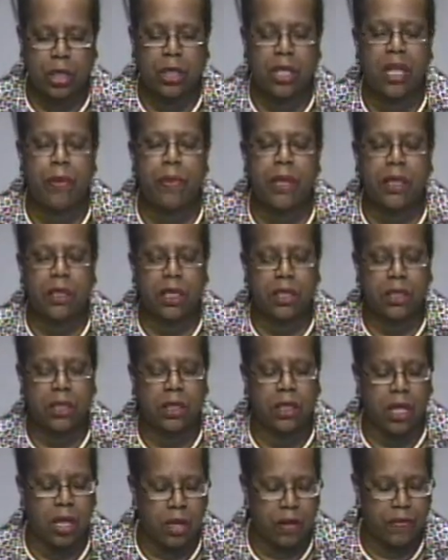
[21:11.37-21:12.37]
limitless
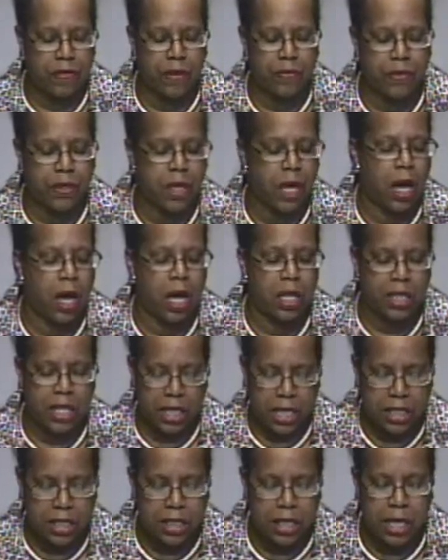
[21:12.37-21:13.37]
love of God
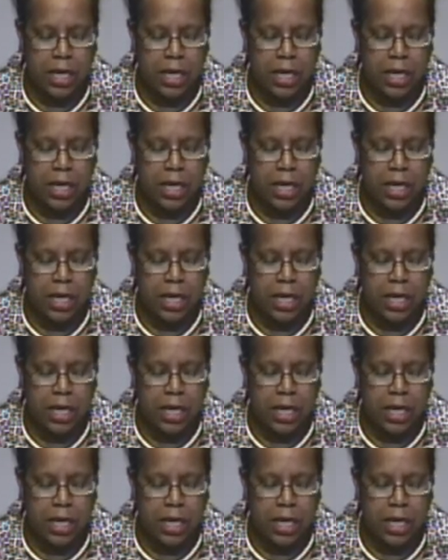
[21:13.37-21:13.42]
that is